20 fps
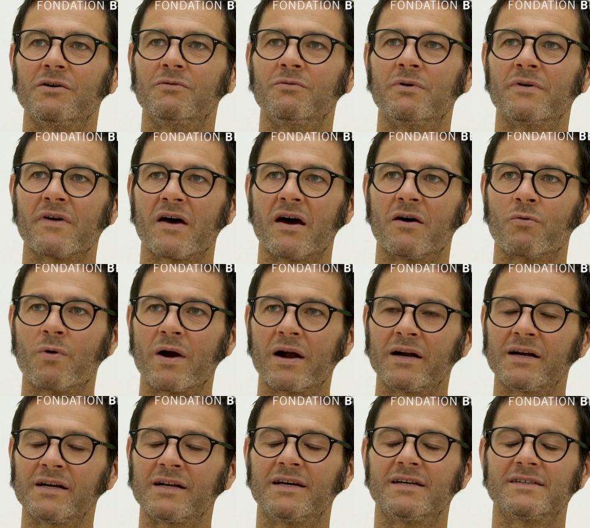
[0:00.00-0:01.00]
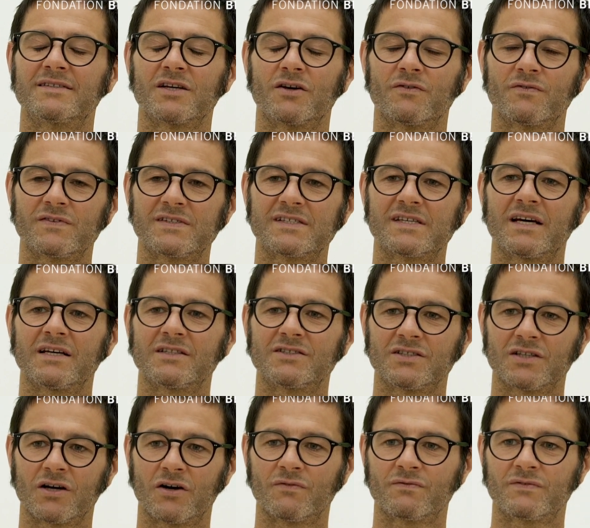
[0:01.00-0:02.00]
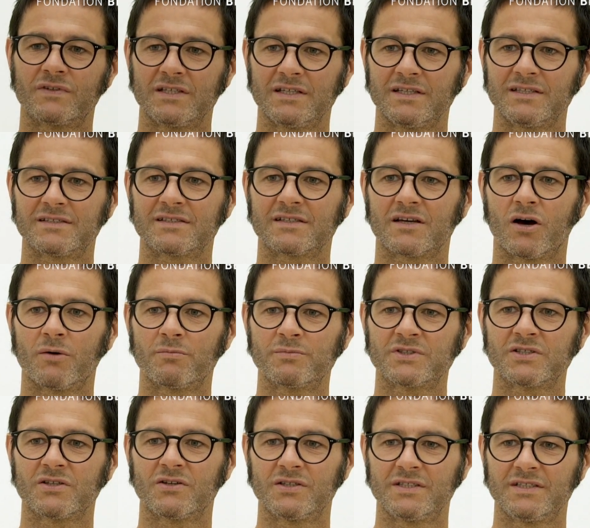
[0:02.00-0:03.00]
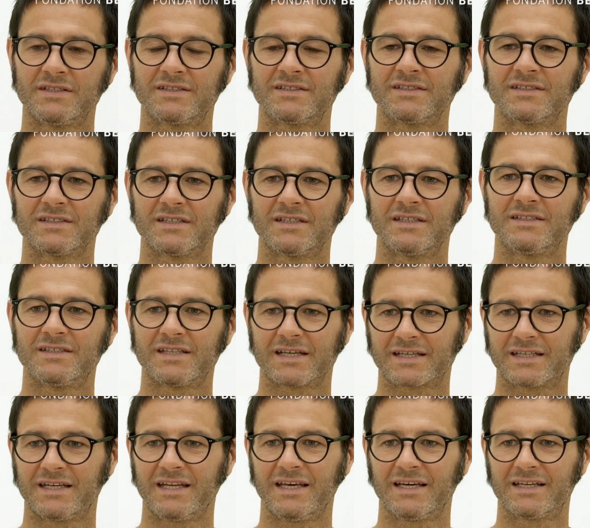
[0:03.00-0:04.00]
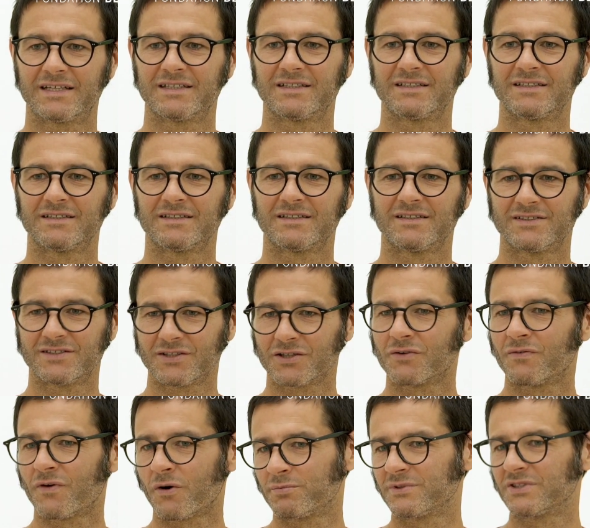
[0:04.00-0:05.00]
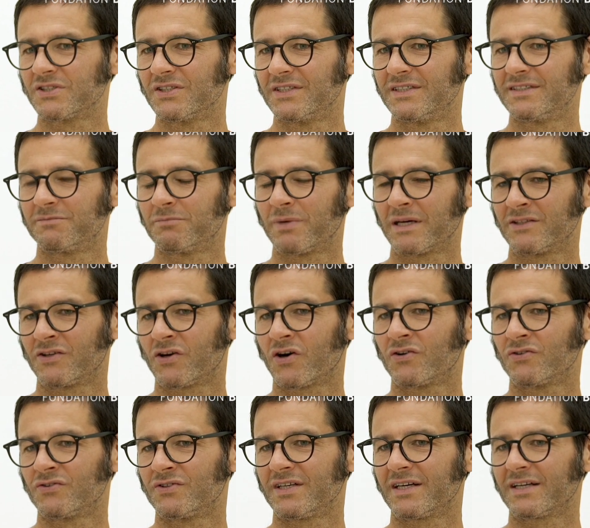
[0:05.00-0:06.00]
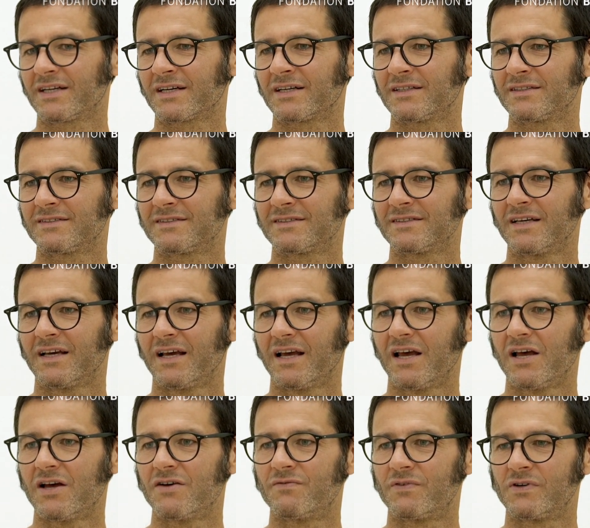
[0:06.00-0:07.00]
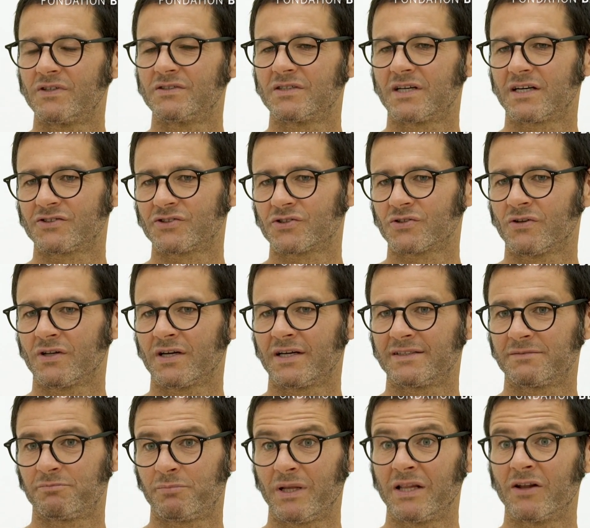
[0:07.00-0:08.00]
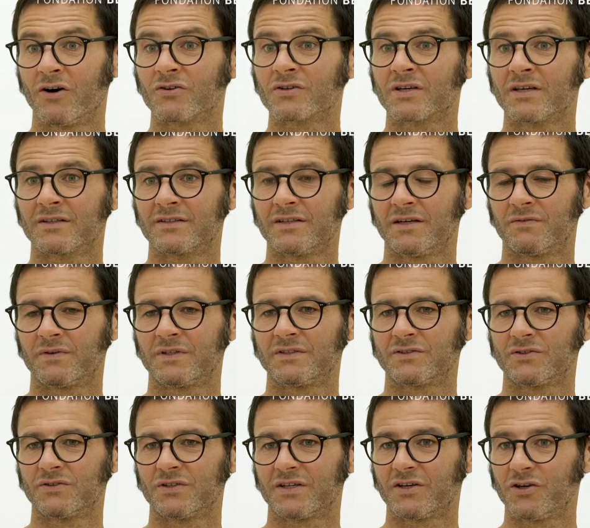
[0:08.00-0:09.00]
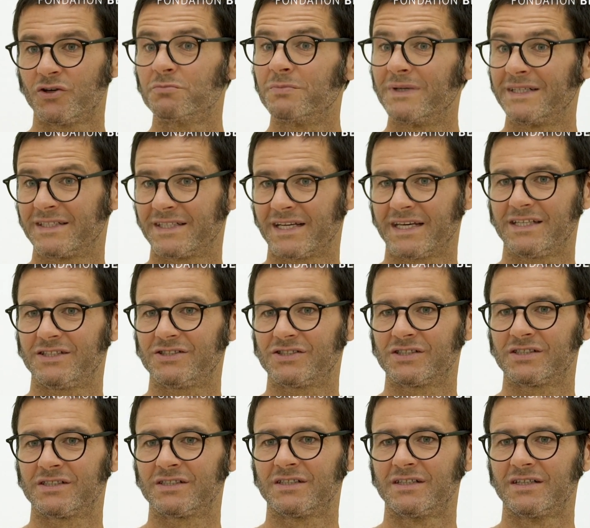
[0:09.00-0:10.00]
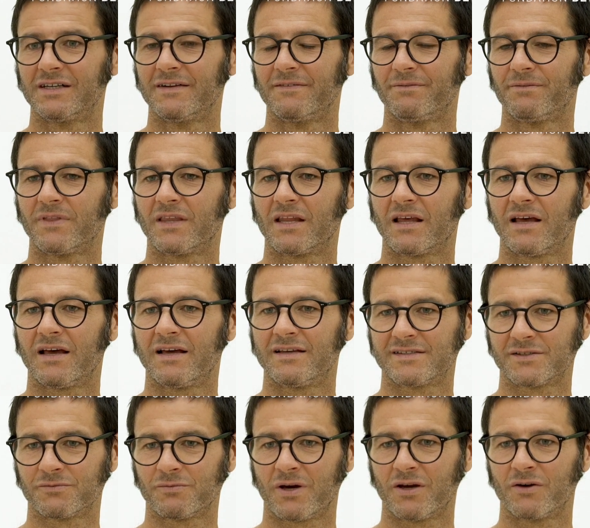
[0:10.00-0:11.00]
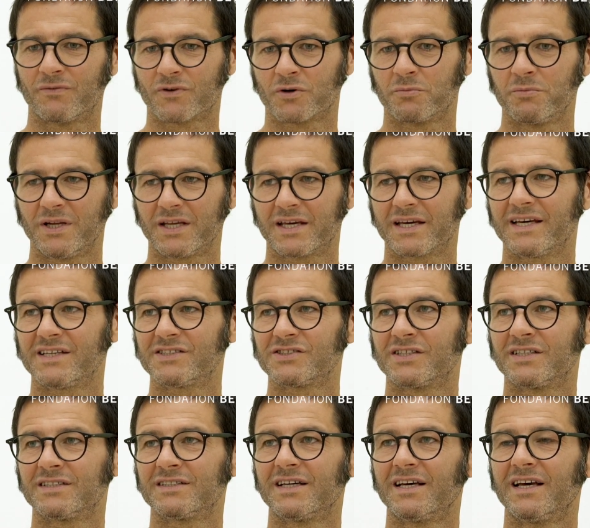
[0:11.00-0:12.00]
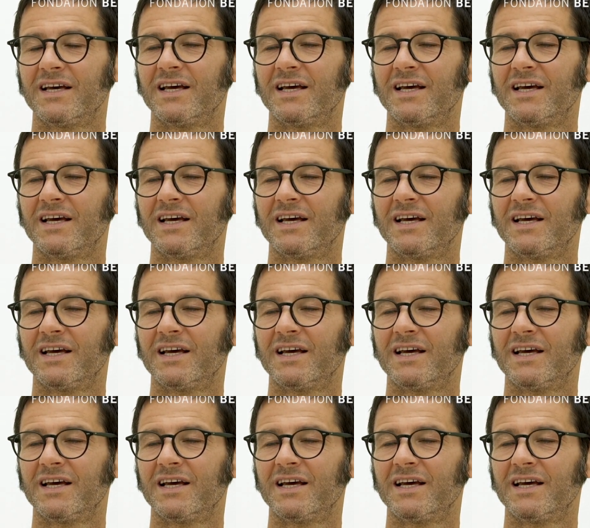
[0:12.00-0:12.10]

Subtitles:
with awareness of this obsolete technique, sort of obsolete, but on the other hand, very natural and belonging even to a human nature as a way of communication.